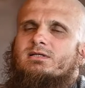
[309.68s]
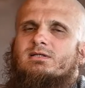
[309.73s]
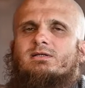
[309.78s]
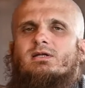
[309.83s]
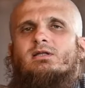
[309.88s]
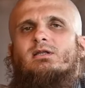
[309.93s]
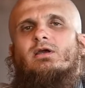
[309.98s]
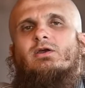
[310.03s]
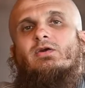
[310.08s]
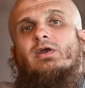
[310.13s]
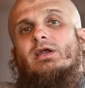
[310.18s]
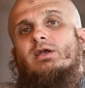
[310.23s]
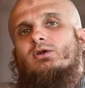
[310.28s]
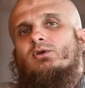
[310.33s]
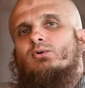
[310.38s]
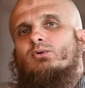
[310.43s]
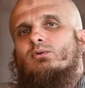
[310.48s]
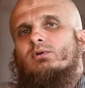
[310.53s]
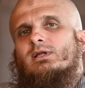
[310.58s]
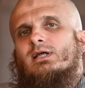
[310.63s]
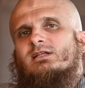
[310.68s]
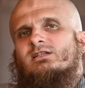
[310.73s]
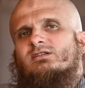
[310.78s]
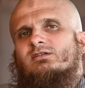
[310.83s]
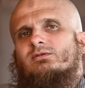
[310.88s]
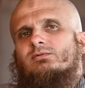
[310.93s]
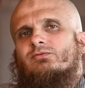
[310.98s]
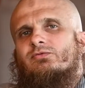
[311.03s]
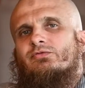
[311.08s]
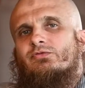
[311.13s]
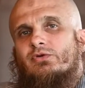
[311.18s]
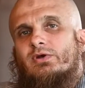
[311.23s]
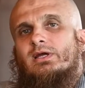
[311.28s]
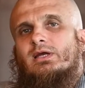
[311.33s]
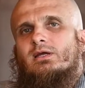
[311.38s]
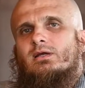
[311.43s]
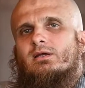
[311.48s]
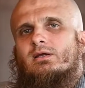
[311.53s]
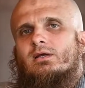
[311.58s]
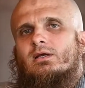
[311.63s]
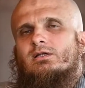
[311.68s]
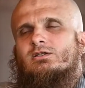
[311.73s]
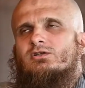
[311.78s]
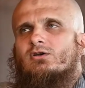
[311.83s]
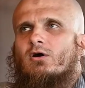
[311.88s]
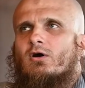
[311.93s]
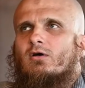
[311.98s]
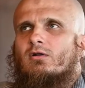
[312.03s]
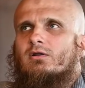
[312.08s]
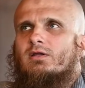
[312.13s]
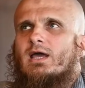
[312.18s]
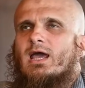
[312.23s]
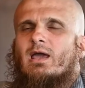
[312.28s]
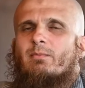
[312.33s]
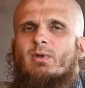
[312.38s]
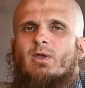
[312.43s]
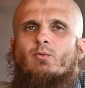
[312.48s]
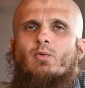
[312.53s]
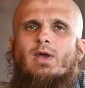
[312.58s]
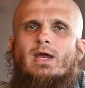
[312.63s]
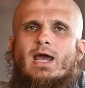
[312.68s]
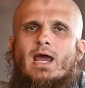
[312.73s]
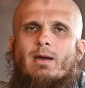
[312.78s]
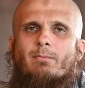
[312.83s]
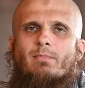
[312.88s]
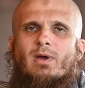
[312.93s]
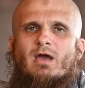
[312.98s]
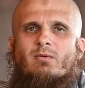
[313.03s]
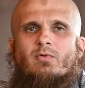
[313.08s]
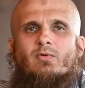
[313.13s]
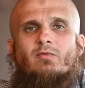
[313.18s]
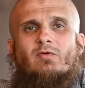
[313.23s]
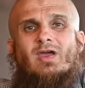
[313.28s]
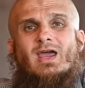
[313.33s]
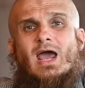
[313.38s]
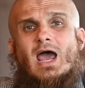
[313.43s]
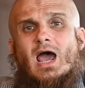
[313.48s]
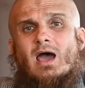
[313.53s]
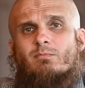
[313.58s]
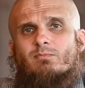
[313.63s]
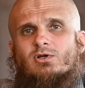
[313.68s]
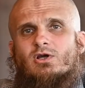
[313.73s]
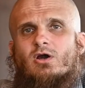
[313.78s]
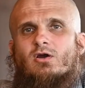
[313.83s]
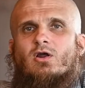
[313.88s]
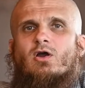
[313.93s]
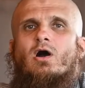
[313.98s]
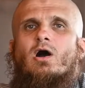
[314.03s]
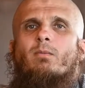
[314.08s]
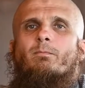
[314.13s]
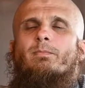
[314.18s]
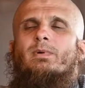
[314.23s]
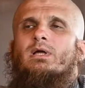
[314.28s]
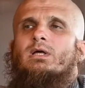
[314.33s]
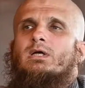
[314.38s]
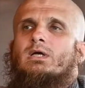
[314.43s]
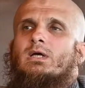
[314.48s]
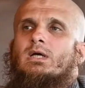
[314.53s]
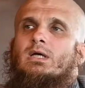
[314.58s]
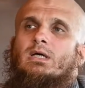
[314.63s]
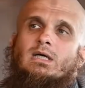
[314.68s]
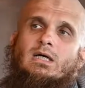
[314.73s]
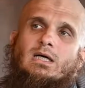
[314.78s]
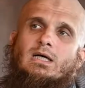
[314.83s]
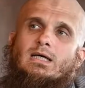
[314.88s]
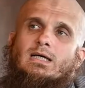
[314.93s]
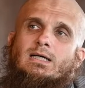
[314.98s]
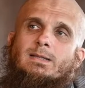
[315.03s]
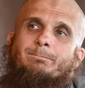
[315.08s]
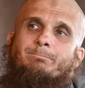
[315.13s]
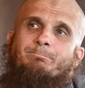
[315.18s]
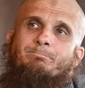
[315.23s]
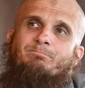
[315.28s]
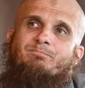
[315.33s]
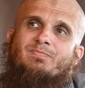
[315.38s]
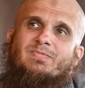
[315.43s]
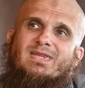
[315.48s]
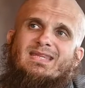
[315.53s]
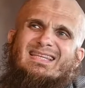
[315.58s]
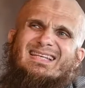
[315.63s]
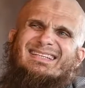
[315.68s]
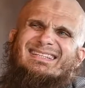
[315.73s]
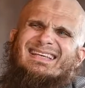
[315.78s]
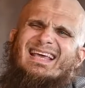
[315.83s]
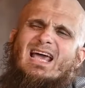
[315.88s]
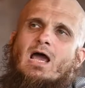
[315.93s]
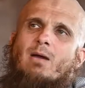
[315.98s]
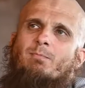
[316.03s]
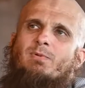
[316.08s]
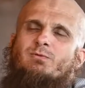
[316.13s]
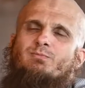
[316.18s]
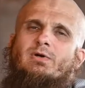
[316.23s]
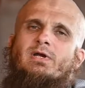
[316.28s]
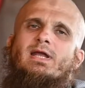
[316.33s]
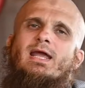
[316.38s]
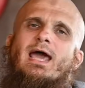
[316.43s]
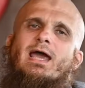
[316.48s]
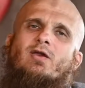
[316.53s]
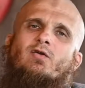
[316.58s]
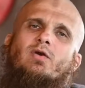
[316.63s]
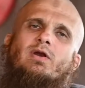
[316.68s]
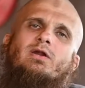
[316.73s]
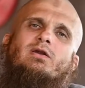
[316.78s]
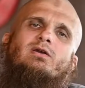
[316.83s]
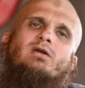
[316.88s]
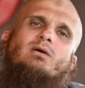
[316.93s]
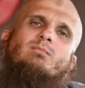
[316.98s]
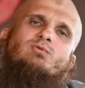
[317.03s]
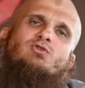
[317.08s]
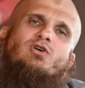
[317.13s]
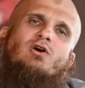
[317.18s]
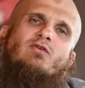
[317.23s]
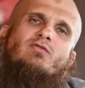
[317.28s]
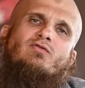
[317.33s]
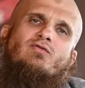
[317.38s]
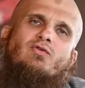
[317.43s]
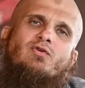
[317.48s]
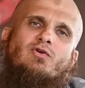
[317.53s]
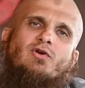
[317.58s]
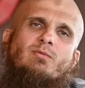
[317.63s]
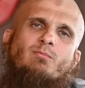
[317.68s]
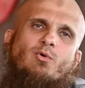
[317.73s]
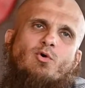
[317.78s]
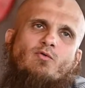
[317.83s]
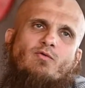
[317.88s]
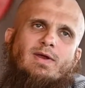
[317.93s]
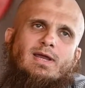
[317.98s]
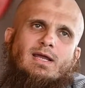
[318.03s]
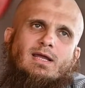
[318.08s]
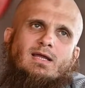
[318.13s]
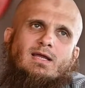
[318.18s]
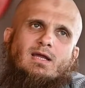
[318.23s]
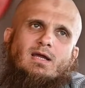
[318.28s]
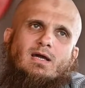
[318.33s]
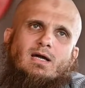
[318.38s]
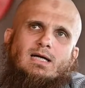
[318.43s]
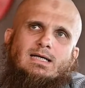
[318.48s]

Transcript: another great tool that's free. It's called the Hemingway app, hemingwayapp.com. This app is pretty accurate in terms of removing